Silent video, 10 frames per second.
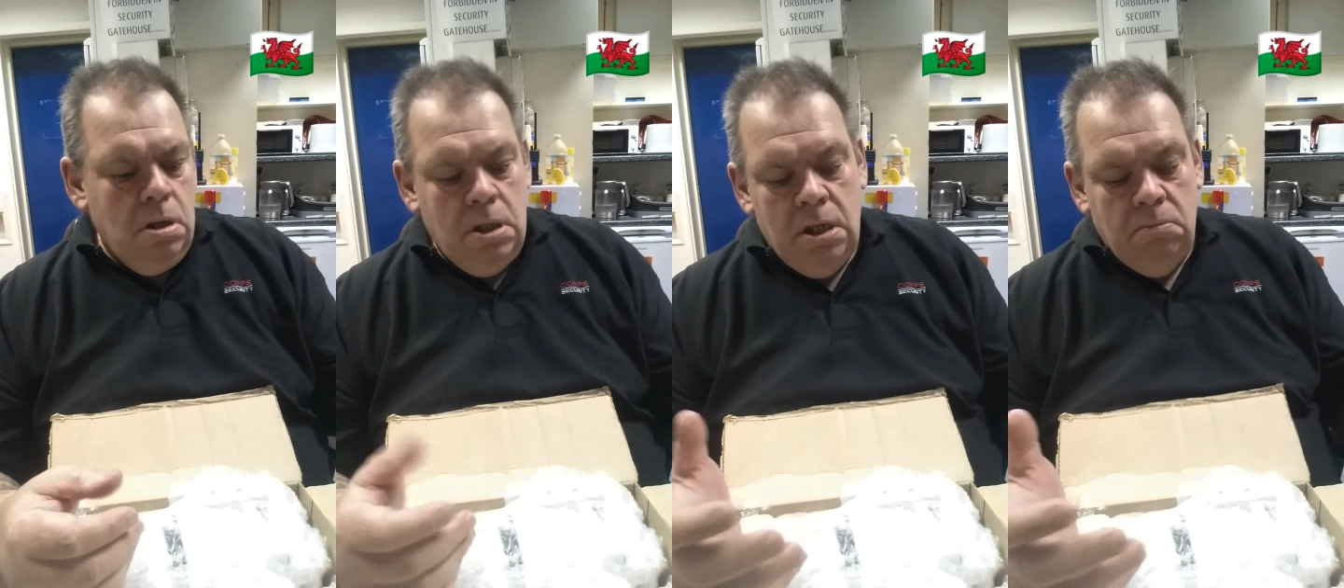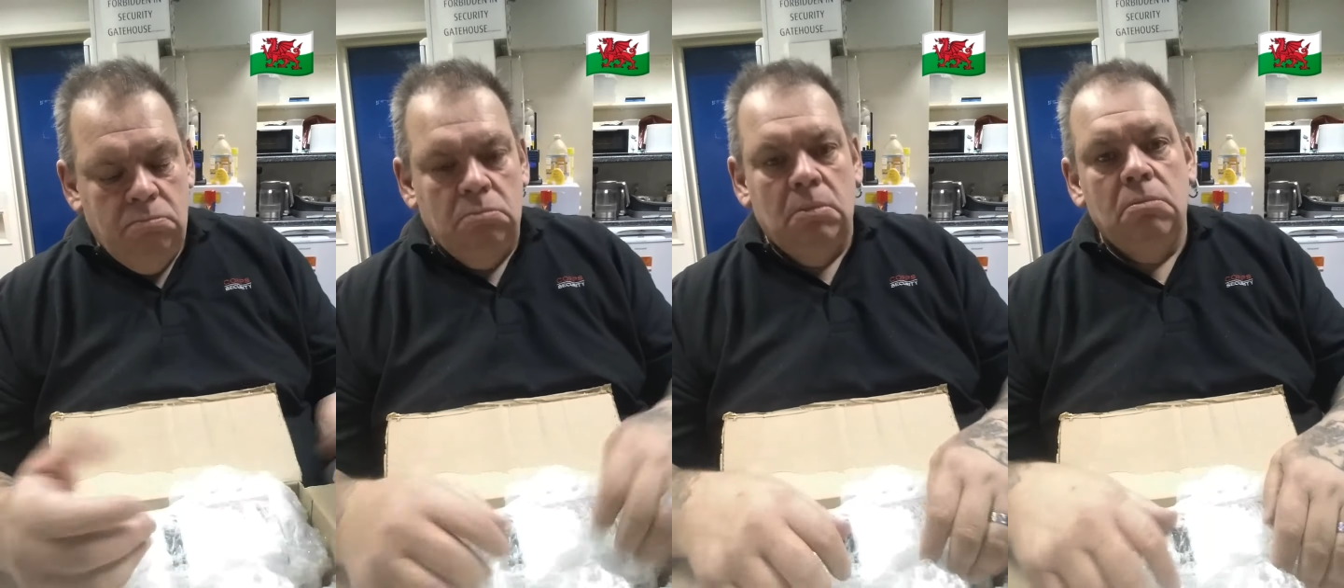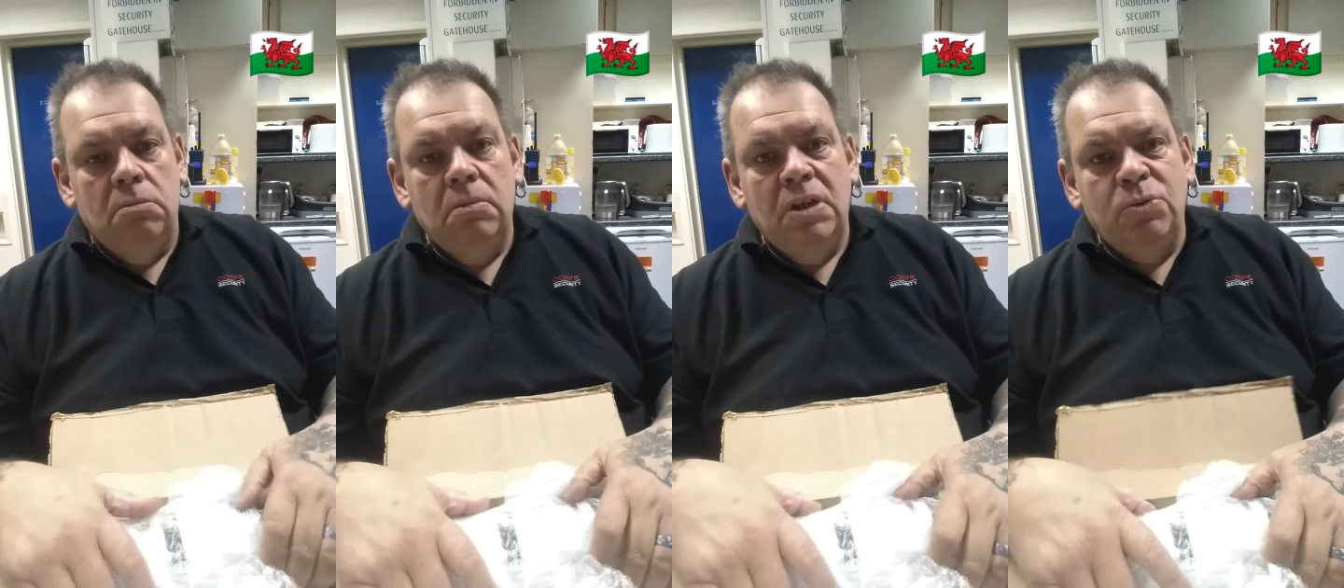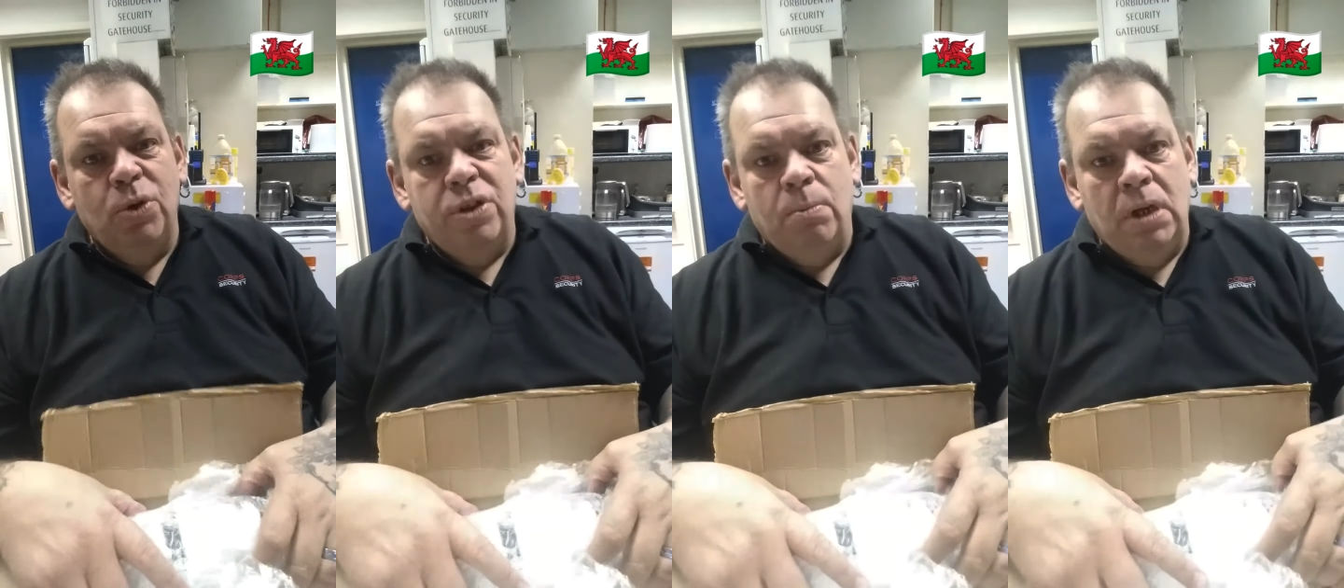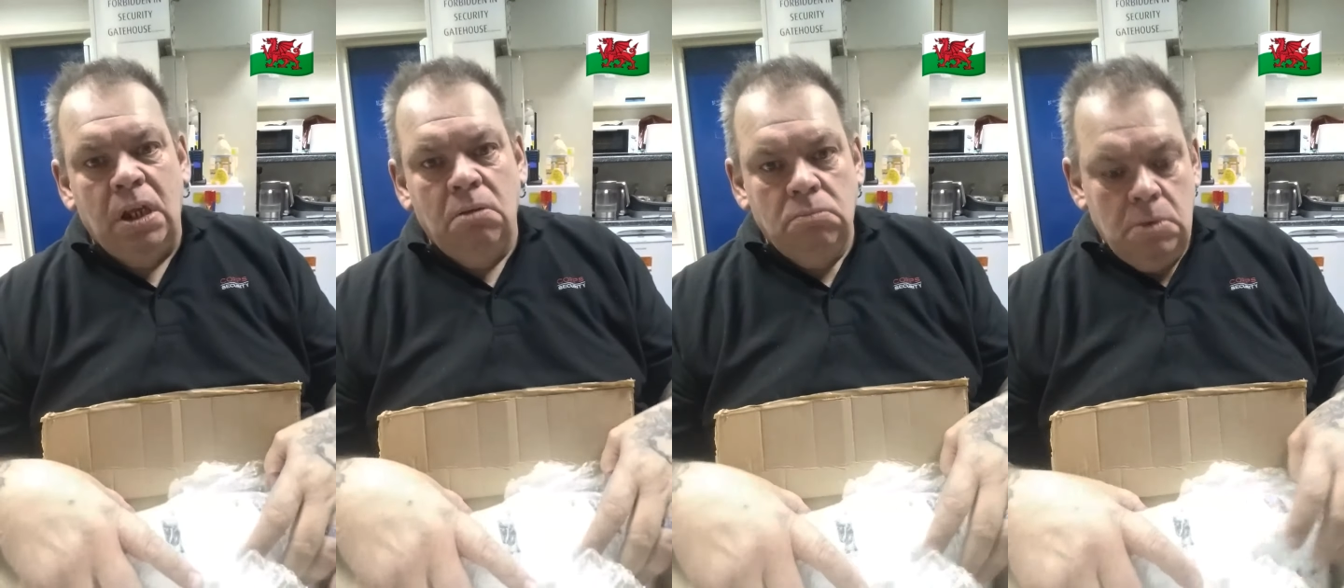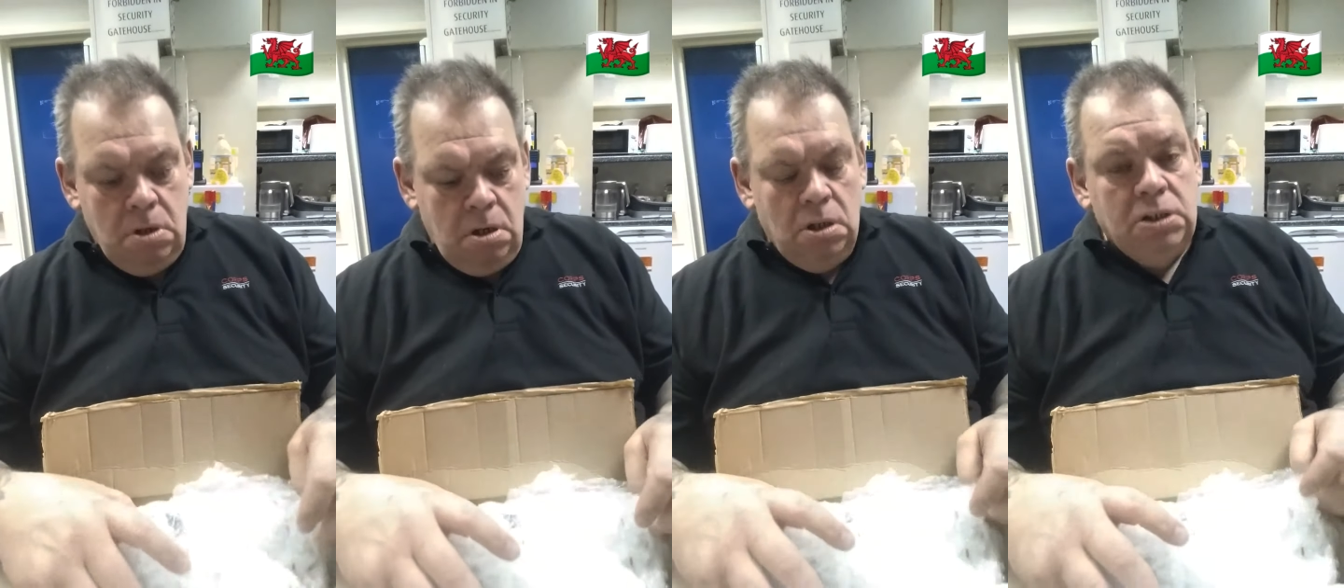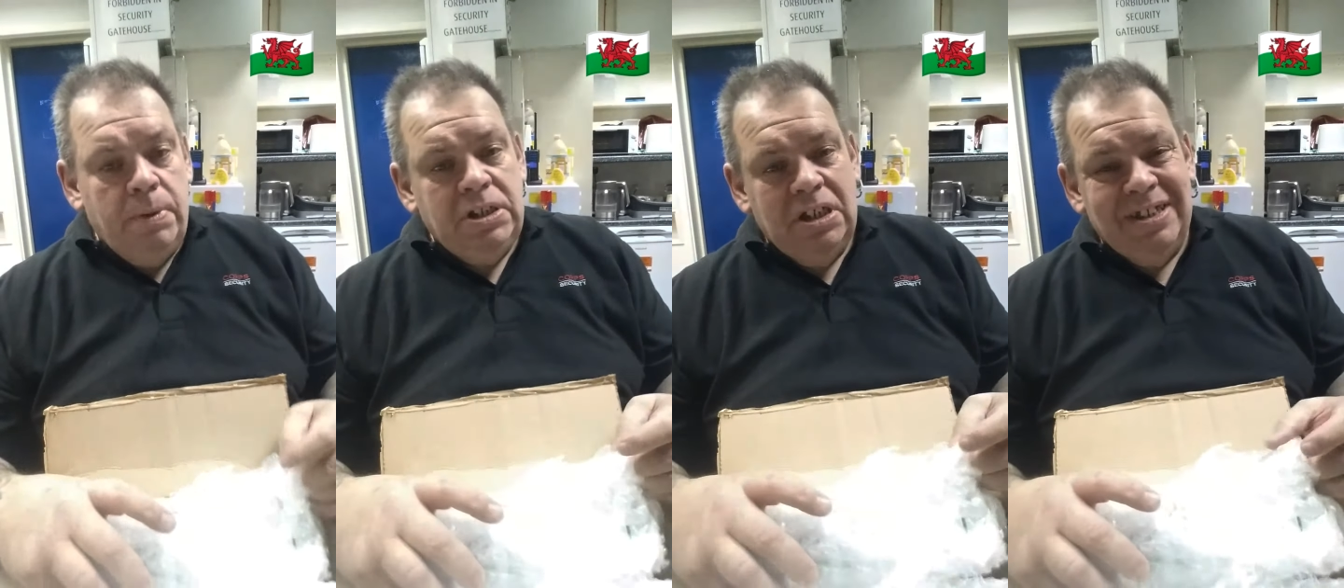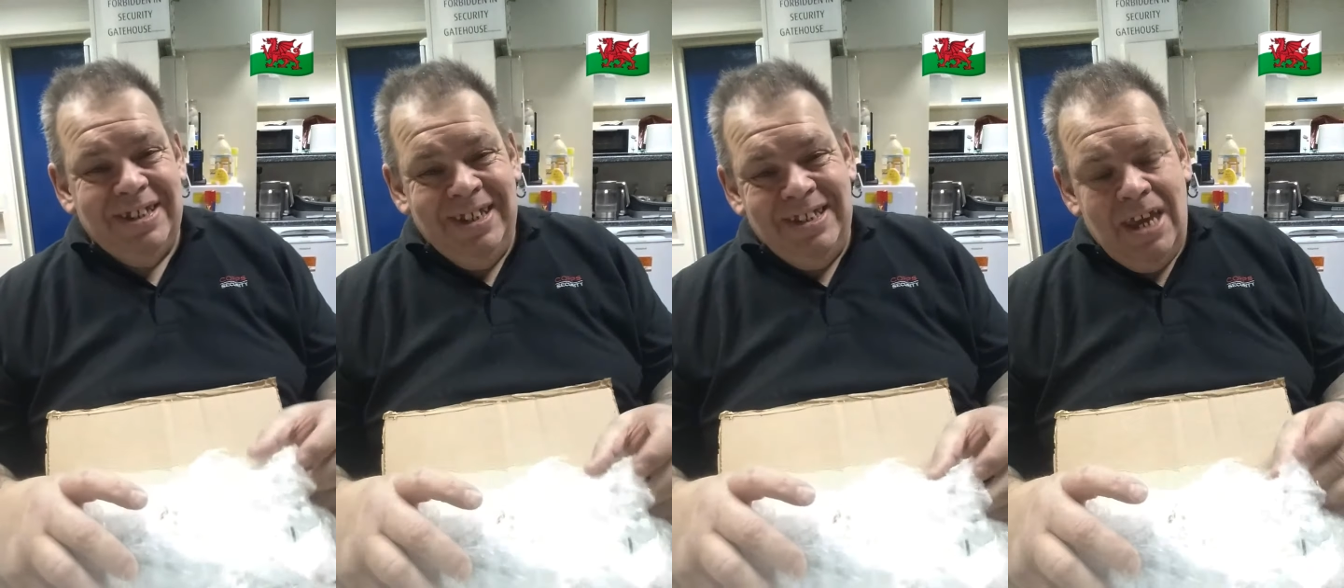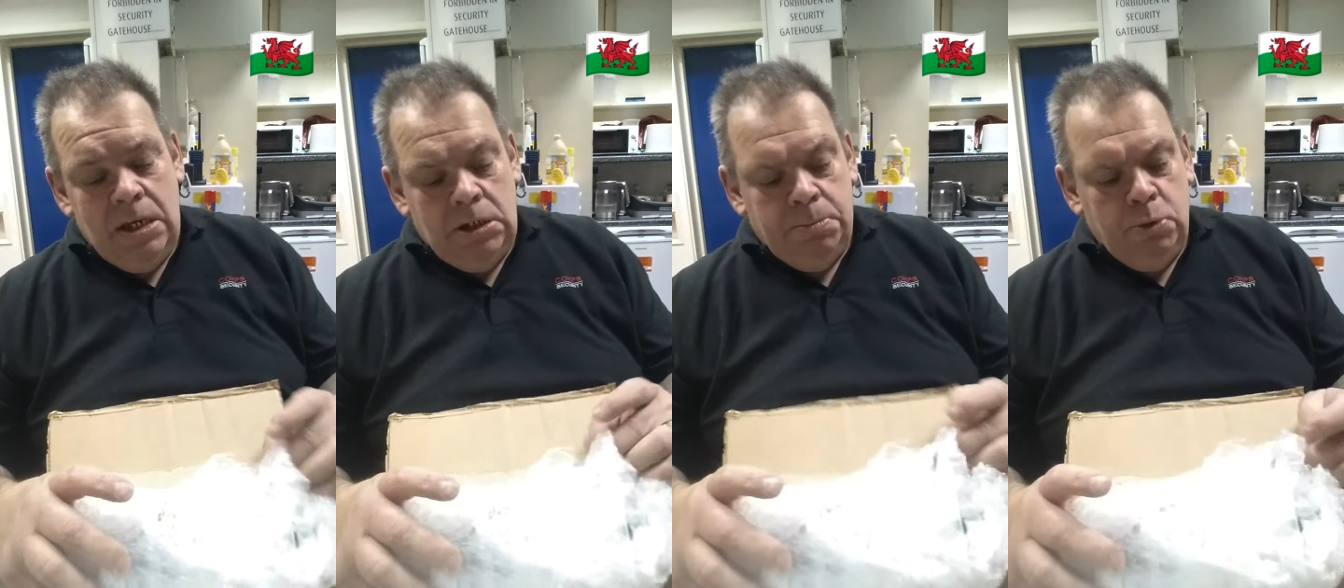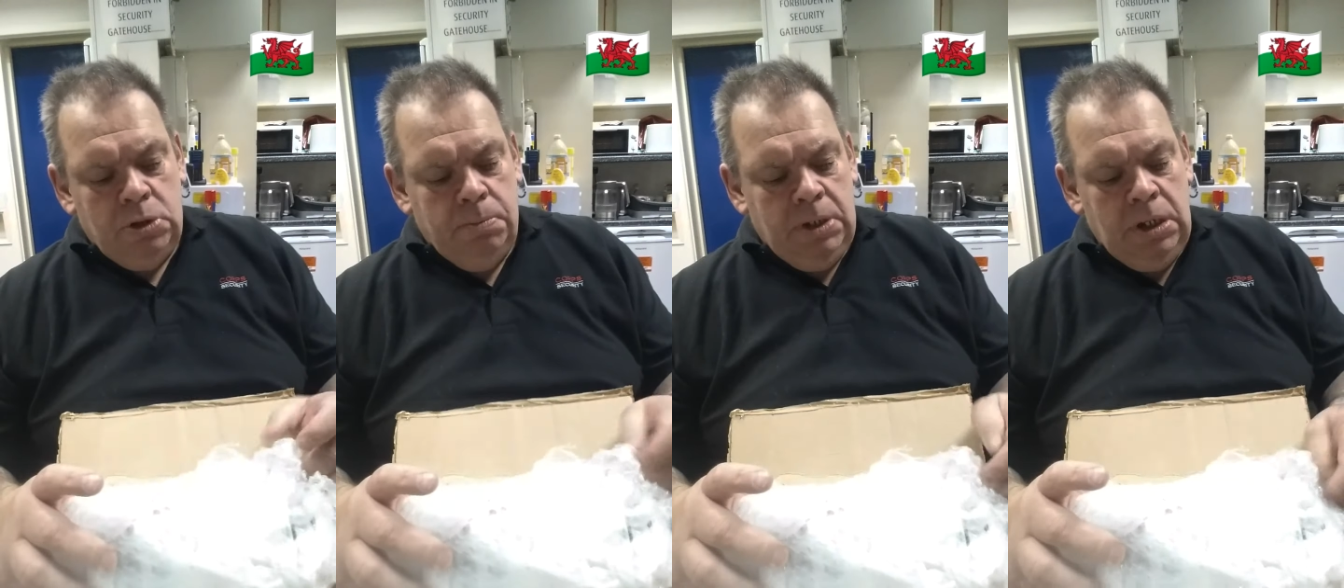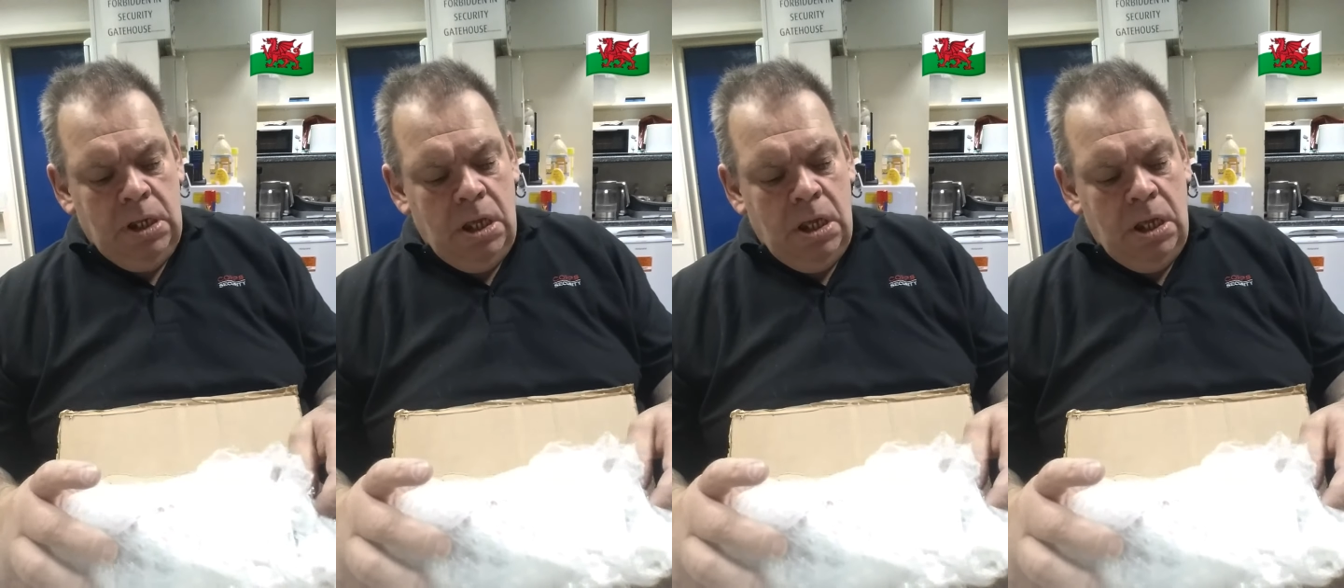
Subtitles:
then it's worth the money. Especially as E10 is supposed to be